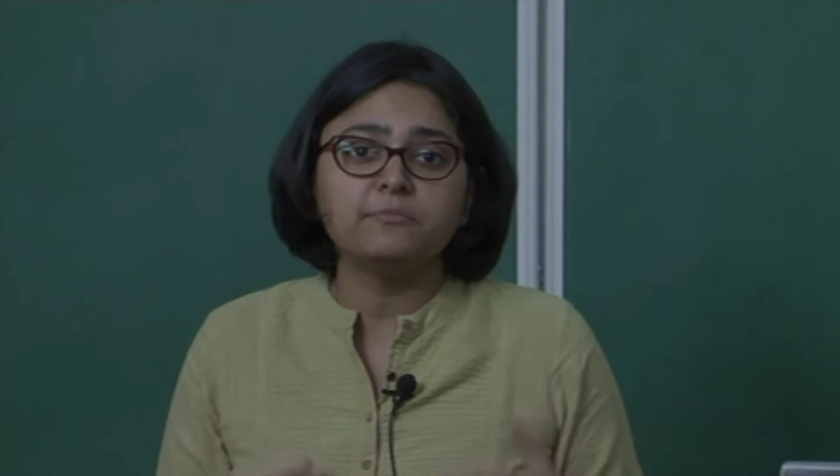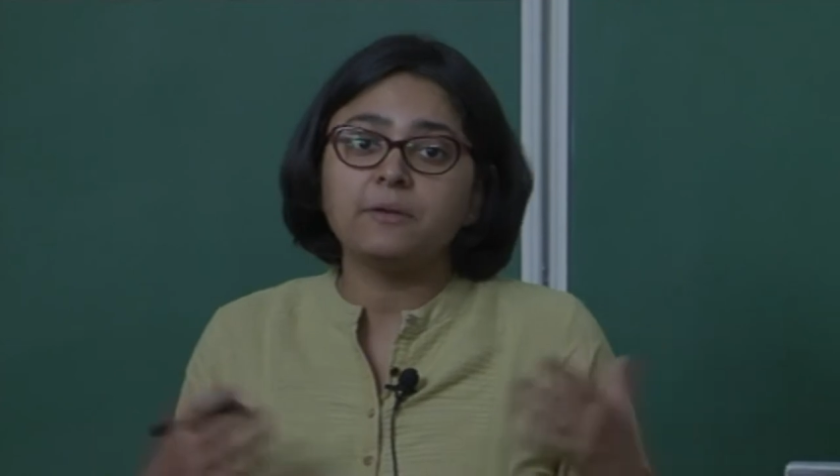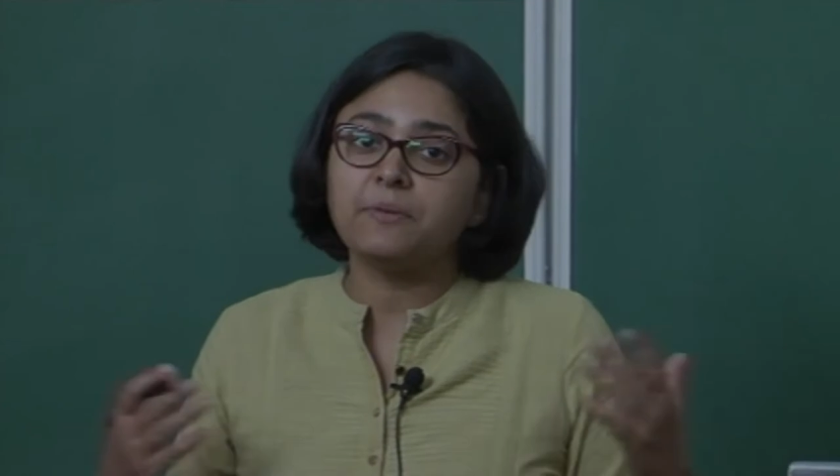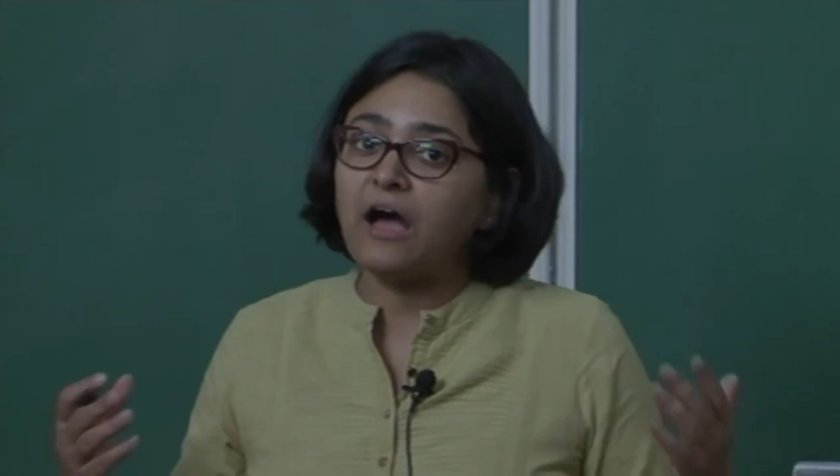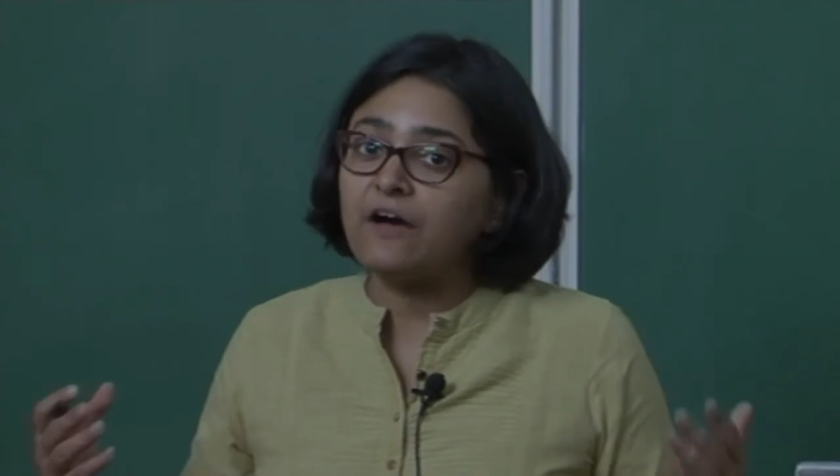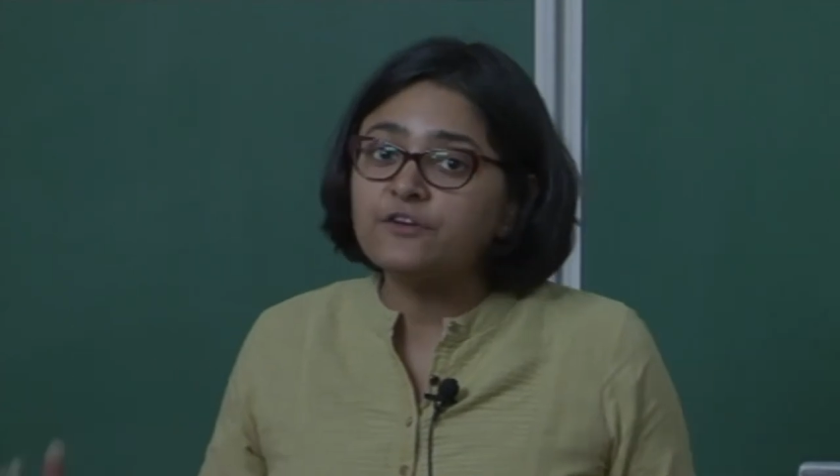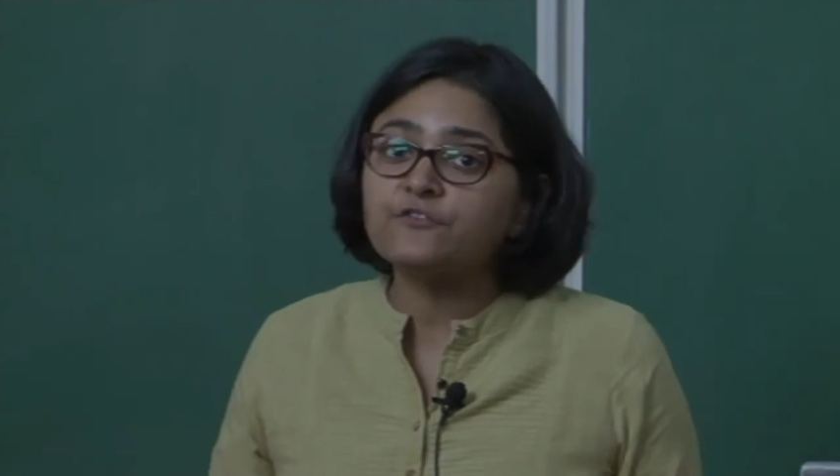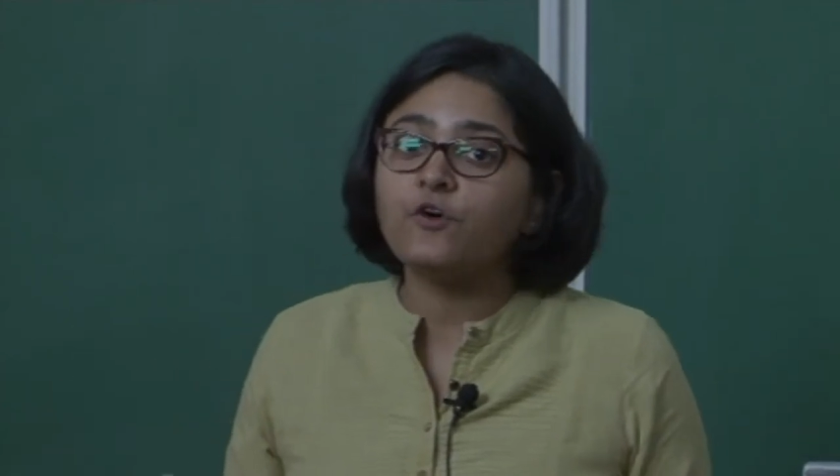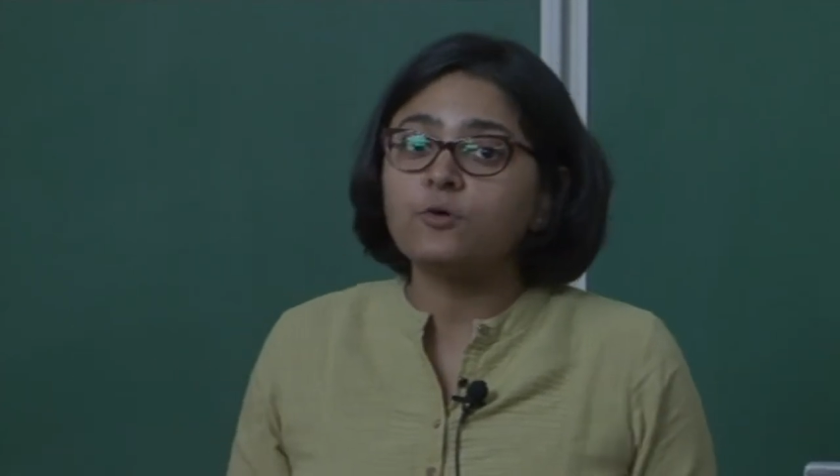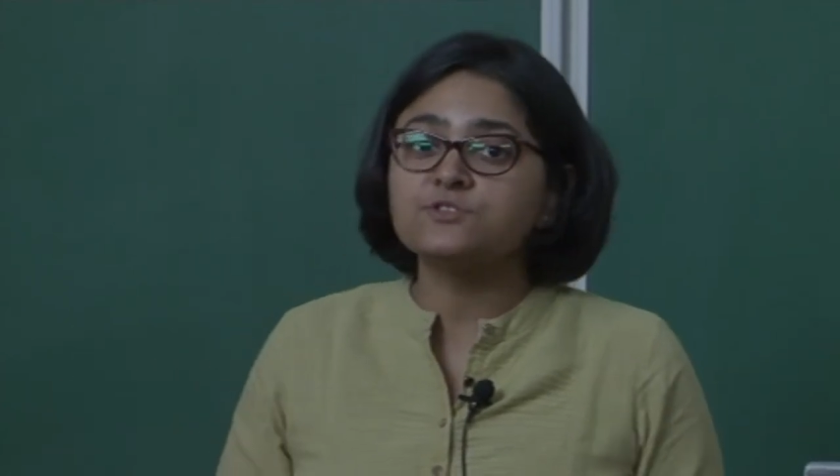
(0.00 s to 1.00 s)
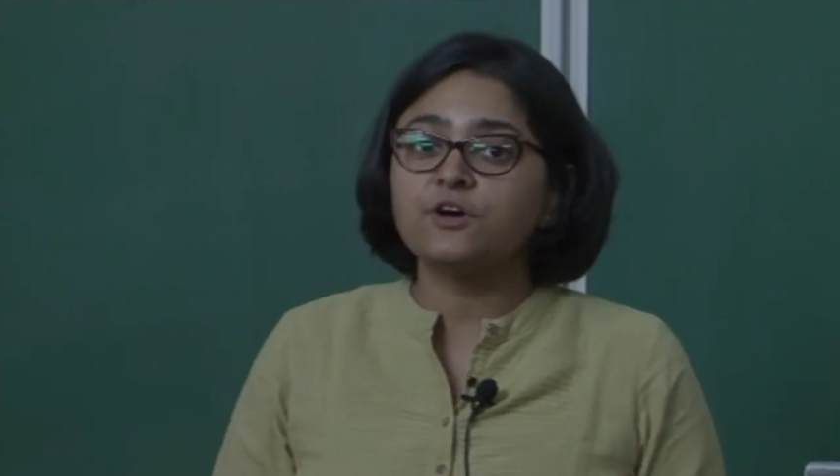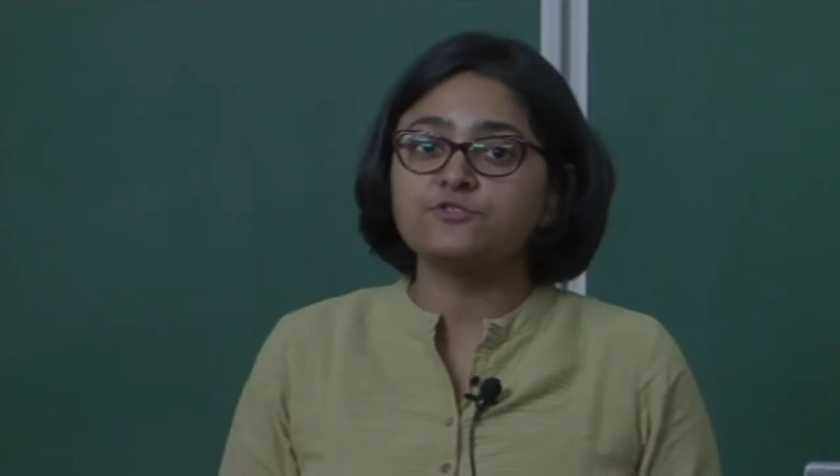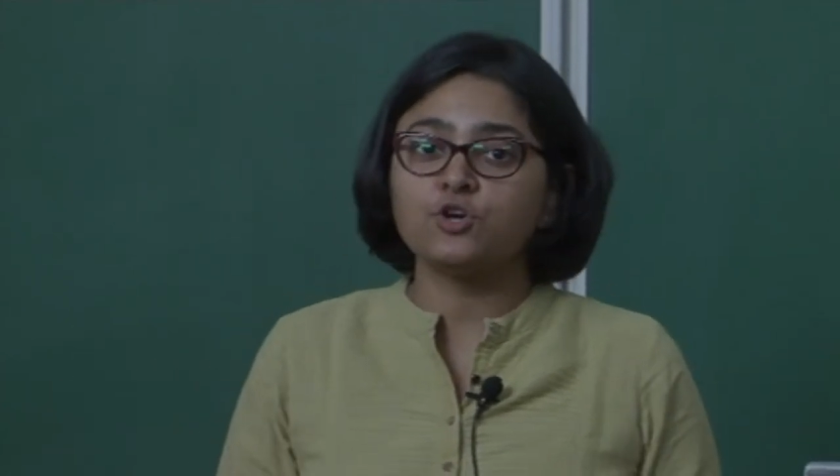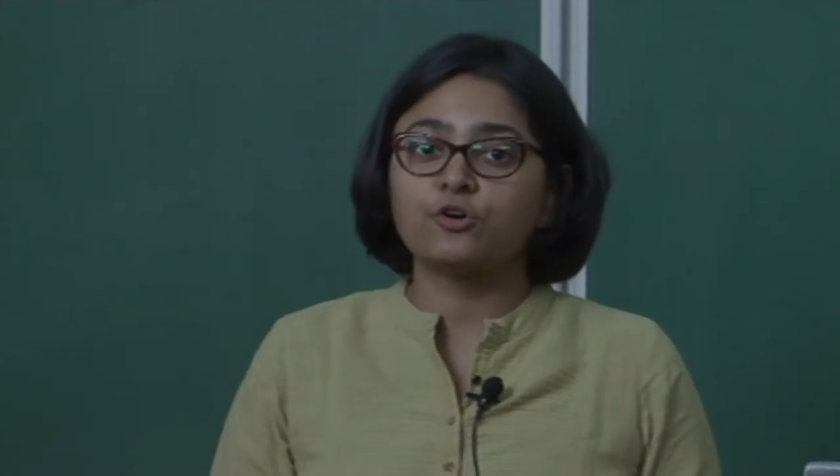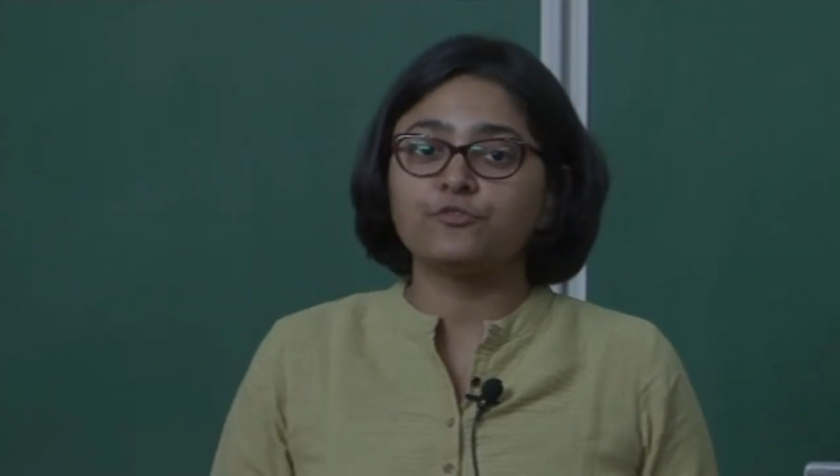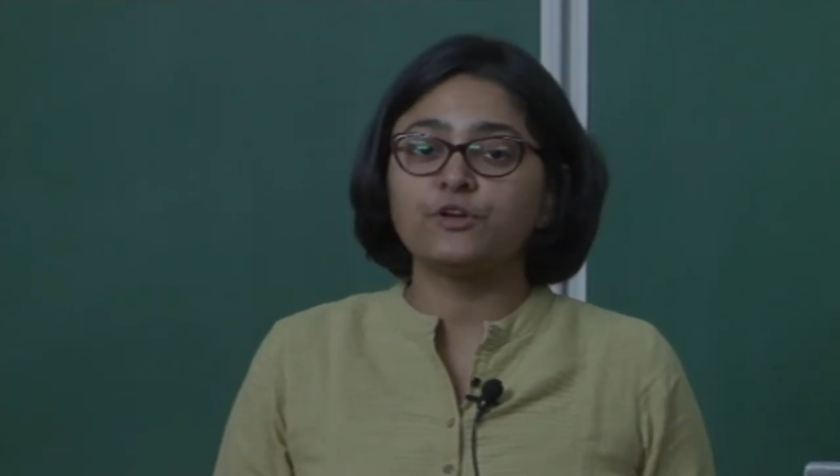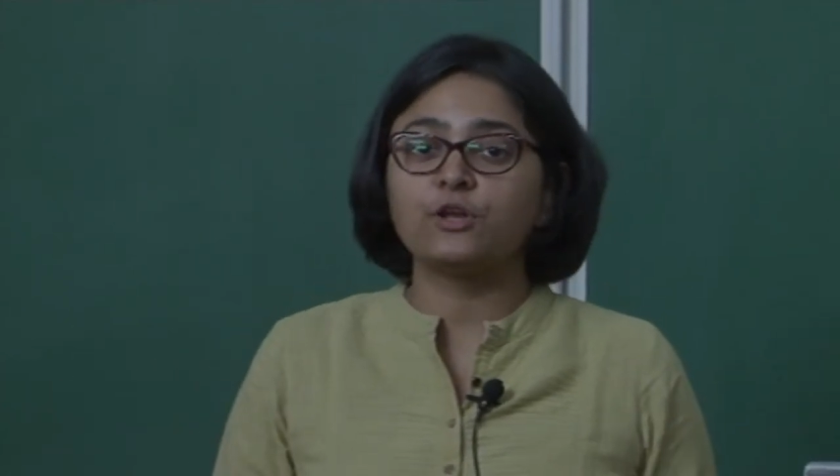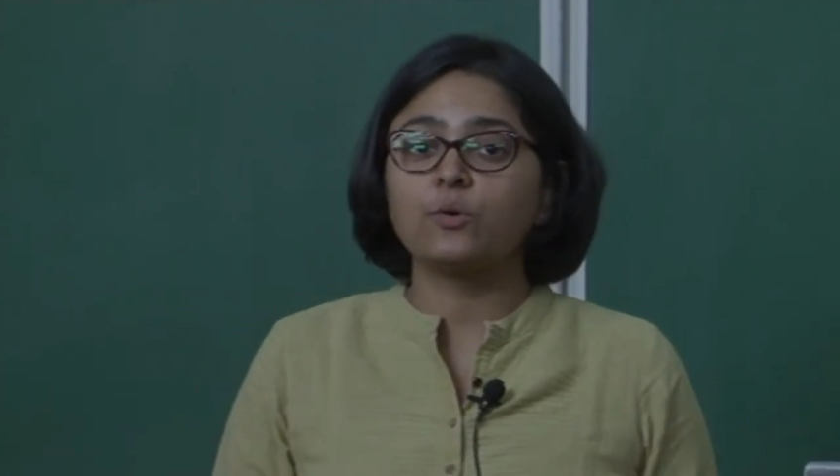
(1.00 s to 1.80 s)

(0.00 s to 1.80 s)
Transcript: maybe other forms of geographic